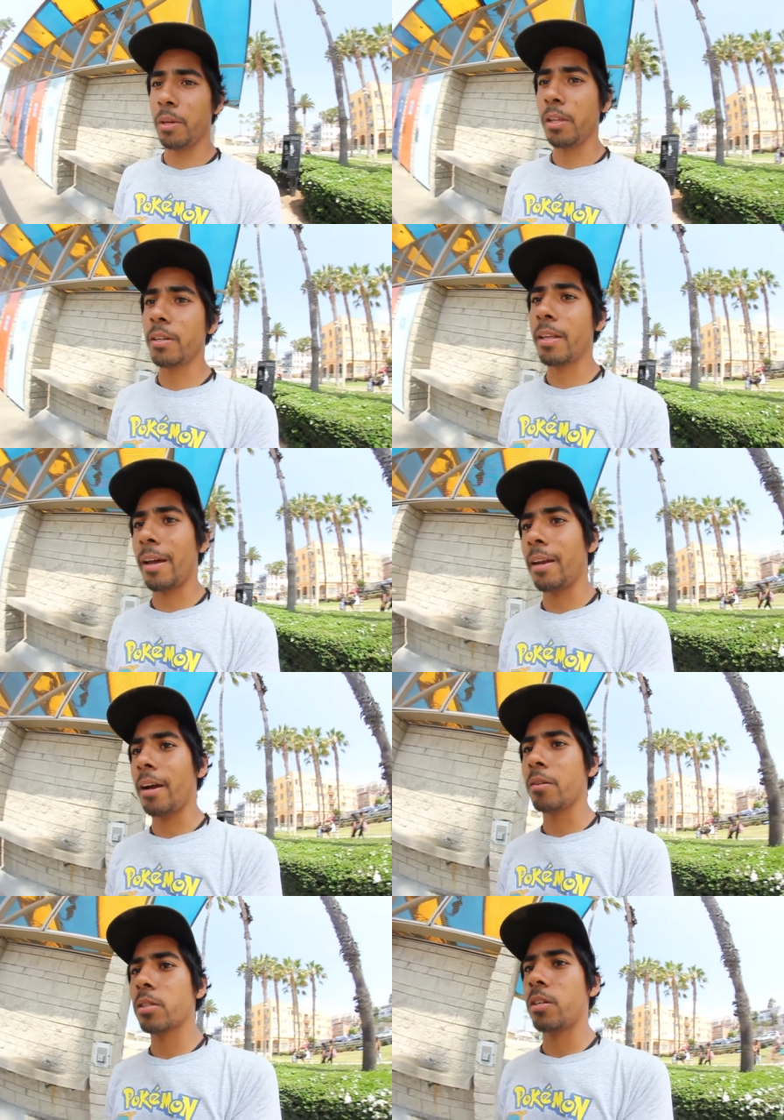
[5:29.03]
We looked at it.
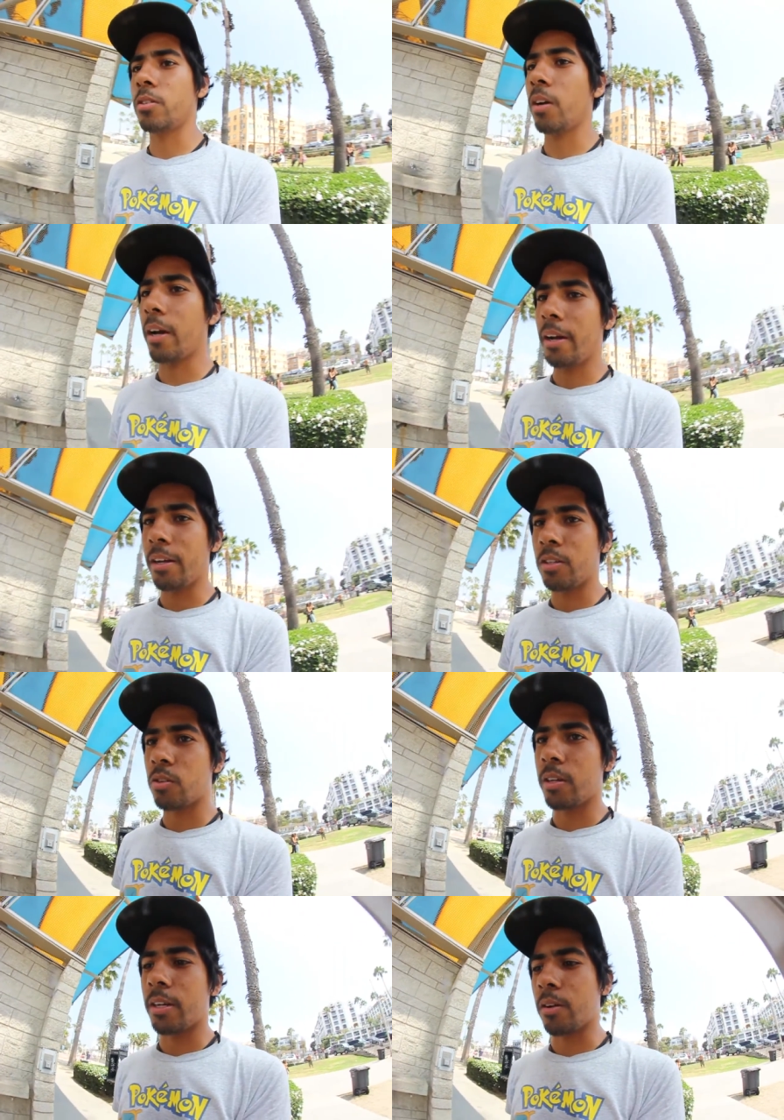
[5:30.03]
I was gonna try a
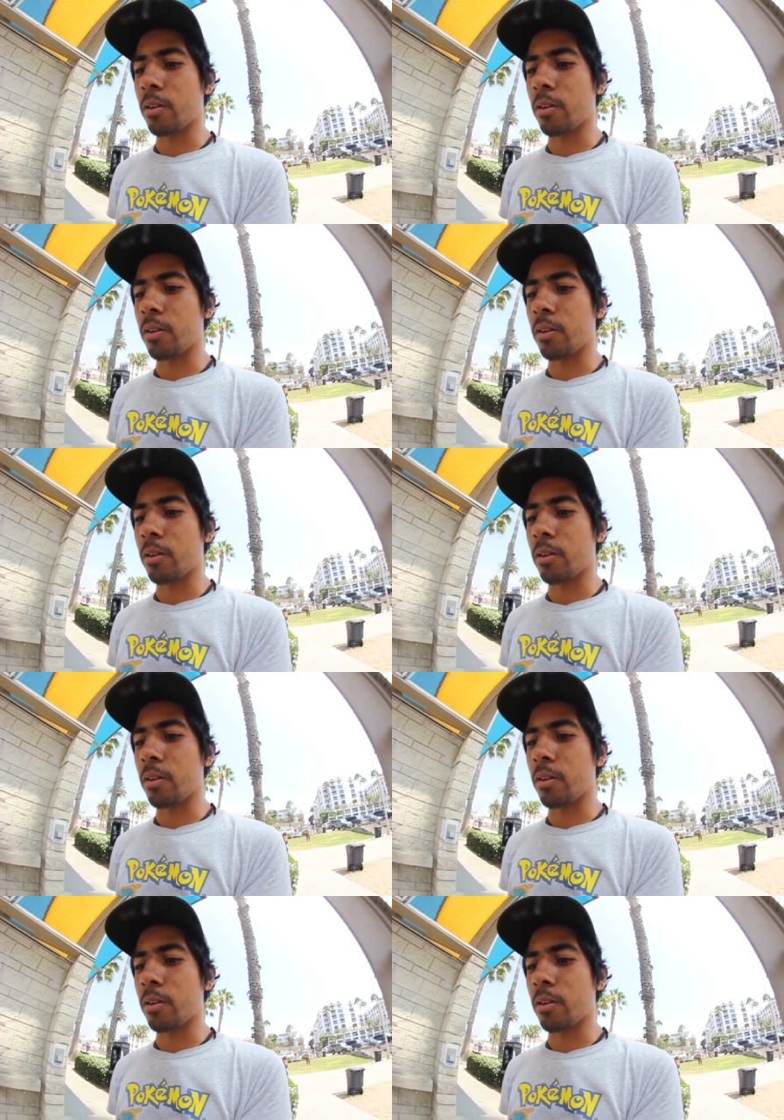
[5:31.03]
trick